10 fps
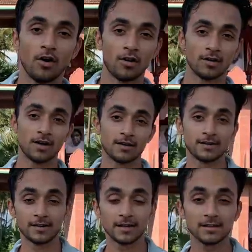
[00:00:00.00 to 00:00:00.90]
Yeah,
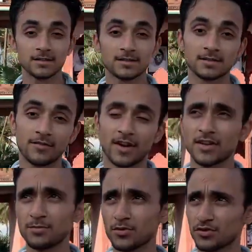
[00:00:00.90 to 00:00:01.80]
really this is the very
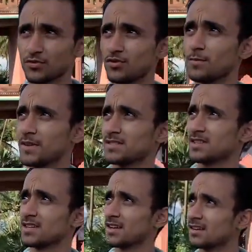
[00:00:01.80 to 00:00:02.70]
beautiful place
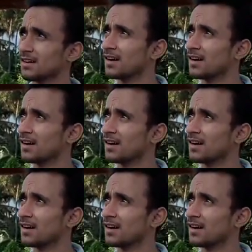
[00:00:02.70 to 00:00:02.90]
and